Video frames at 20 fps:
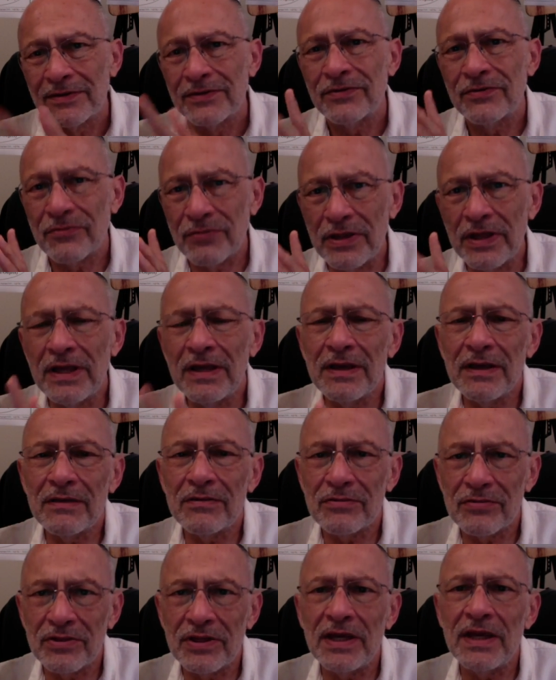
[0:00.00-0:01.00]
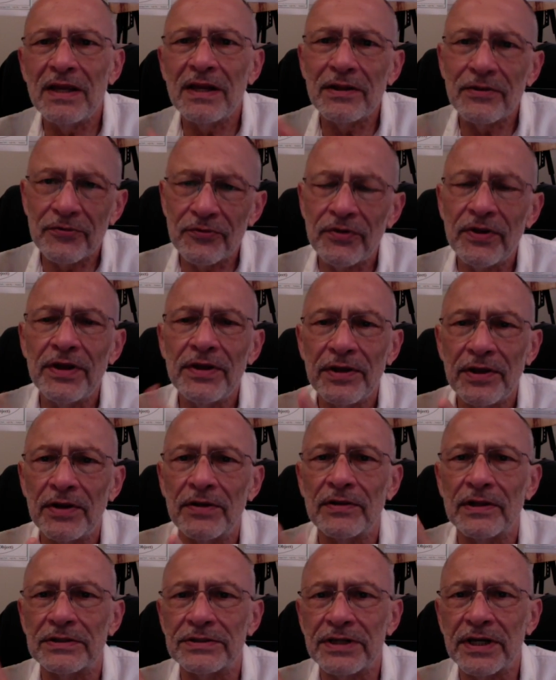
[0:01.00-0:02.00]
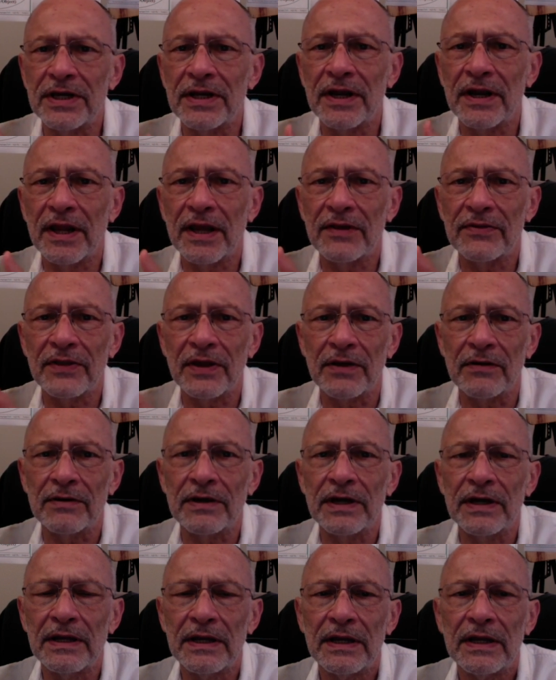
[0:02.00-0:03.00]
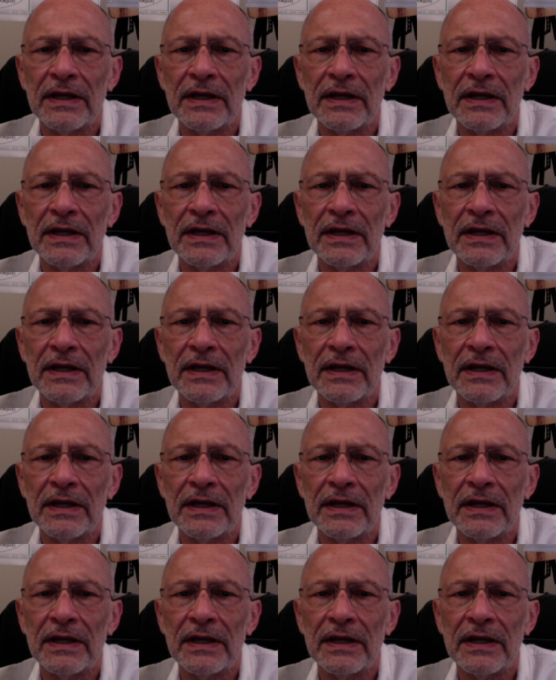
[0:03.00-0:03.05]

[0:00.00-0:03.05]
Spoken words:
Seed and tree, you know, the chicken and egg thing, okay?